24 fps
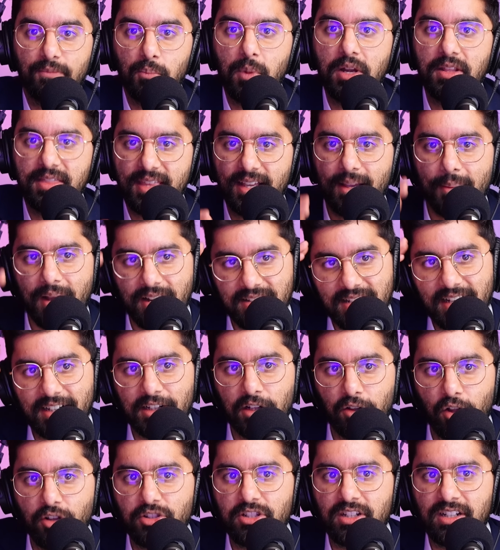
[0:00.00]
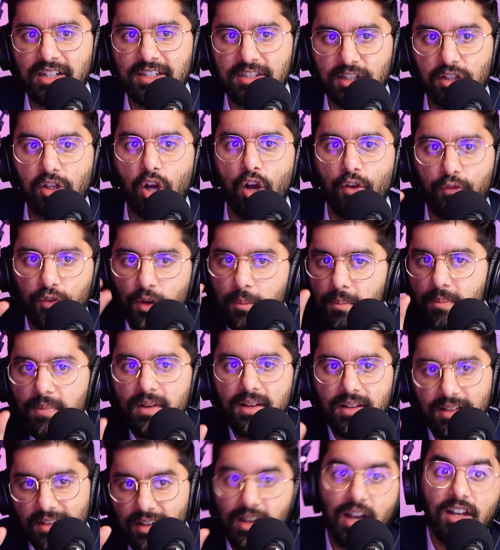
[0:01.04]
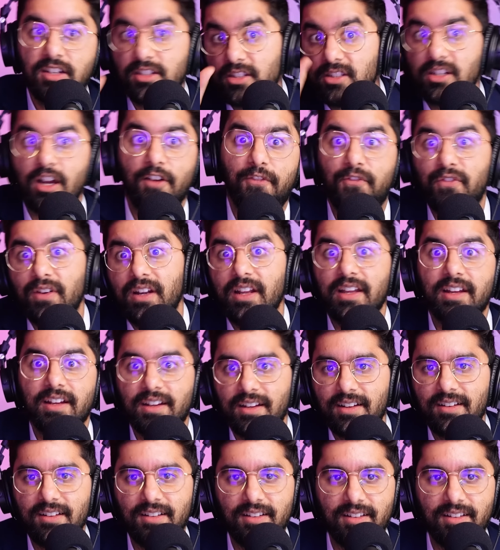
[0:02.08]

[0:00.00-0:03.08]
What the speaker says: When you think about it technologically, to go from a shuffling,